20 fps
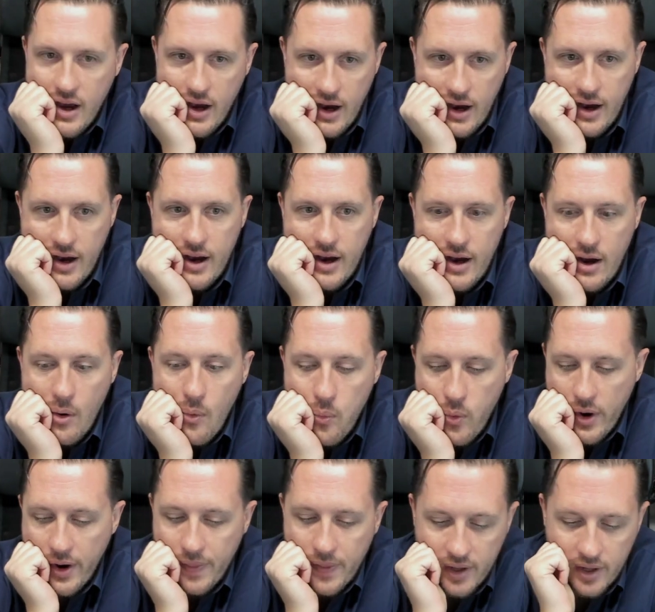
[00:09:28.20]
uh,
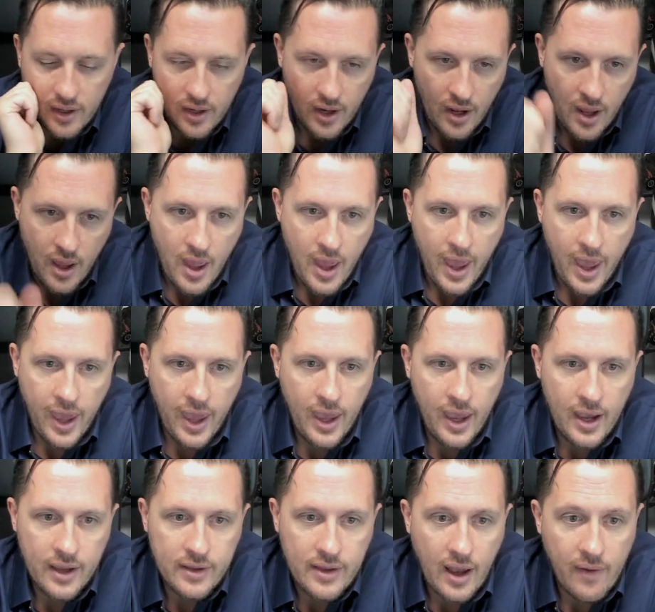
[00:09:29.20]
with it.
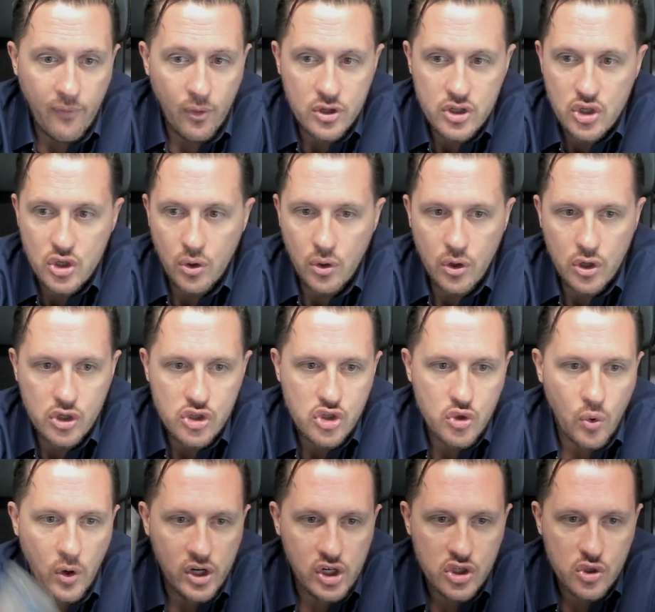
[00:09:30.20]
And I've also
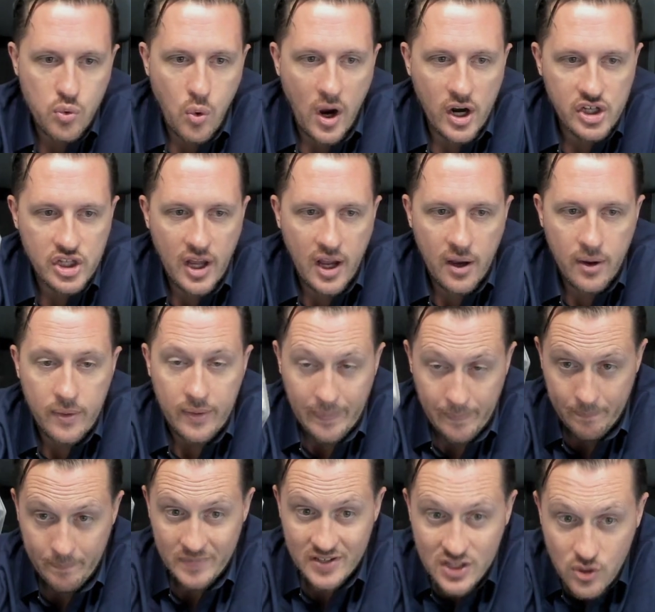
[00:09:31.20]
switched out,
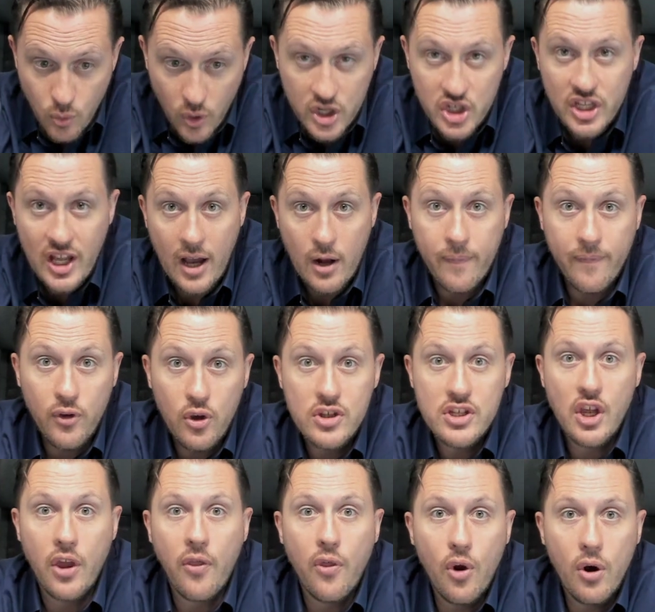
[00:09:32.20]
switched out of
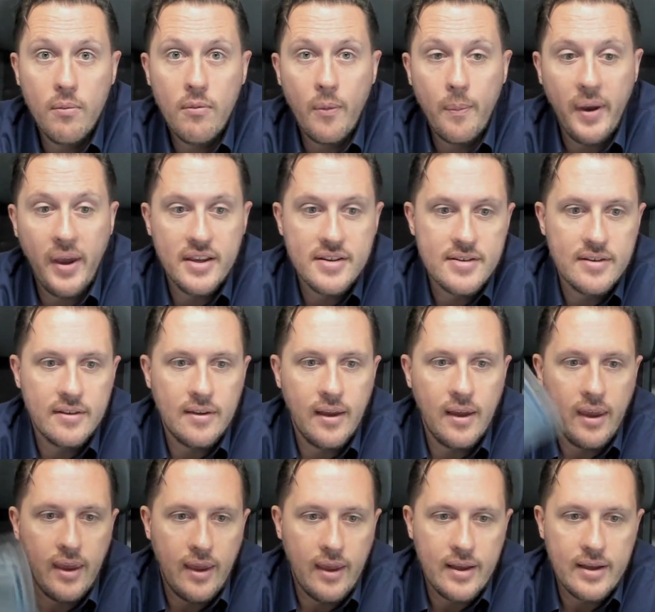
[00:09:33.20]
using thermal paste
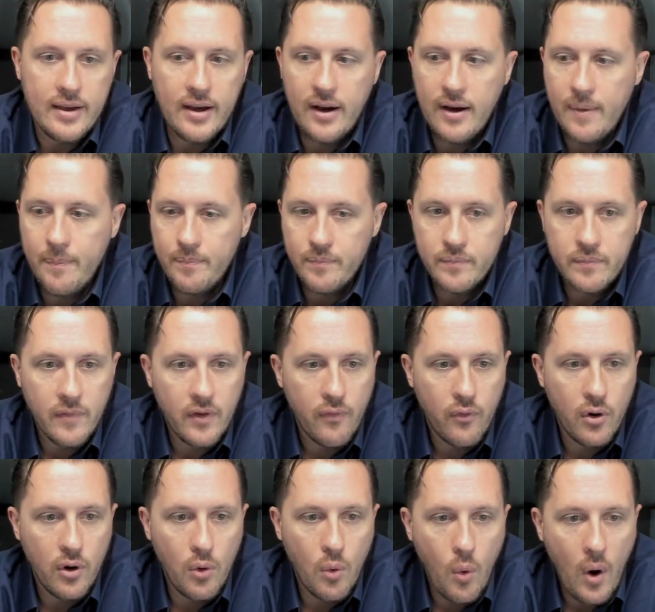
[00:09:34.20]
um,
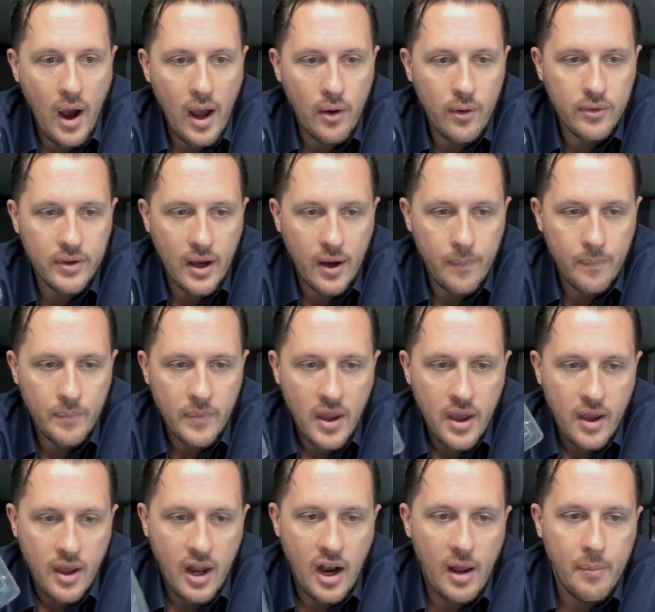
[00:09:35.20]
for a while now.
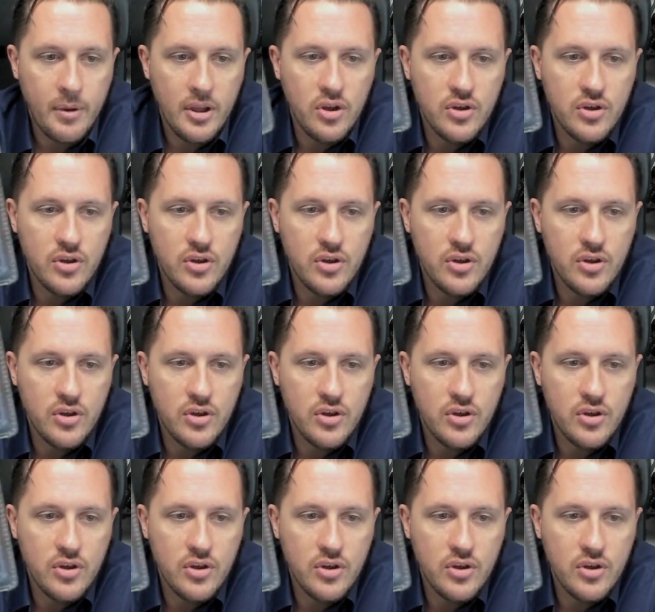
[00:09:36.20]
And I've been